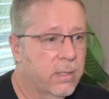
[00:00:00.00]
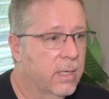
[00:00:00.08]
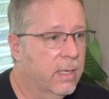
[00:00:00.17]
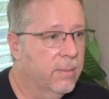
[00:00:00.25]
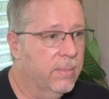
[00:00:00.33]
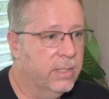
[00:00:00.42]

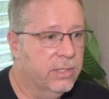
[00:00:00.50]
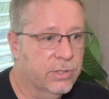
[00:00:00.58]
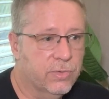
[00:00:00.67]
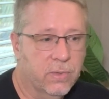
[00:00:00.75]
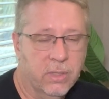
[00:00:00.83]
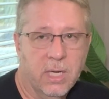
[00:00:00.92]
It
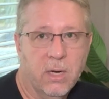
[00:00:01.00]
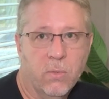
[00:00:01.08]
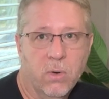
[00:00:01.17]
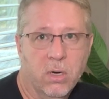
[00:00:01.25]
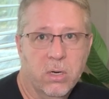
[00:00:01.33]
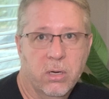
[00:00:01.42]
just will not
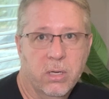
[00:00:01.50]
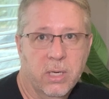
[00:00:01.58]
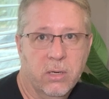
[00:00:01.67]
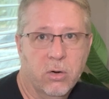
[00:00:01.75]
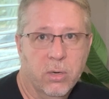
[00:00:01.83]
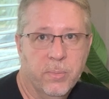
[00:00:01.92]
work on a
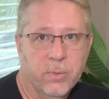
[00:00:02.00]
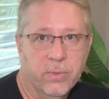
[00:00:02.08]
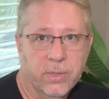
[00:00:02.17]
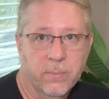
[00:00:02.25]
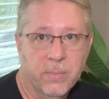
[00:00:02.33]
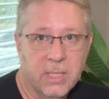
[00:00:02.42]
carpet
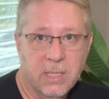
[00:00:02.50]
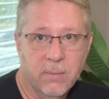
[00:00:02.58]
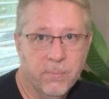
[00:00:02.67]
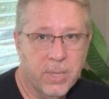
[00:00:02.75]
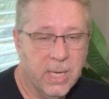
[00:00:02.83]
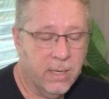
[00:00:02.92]
with a medium
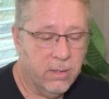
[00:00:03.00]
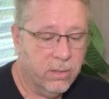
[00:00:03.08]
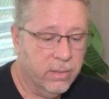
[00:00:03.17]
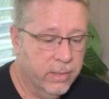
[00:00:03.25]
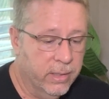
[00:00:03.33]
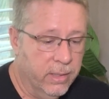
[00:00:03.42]
pile.
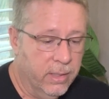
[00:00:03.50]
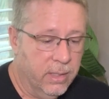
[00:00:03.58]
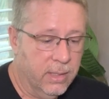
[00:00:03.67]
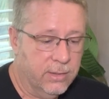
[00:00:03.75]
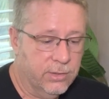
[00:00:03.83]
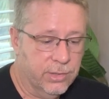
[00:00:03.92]

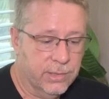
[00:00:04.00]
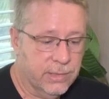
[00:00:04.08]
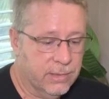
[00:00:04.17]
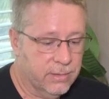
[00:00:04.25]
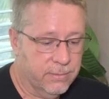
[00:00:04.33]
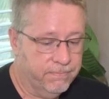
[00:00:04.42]
It
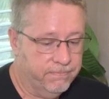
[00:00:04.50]
just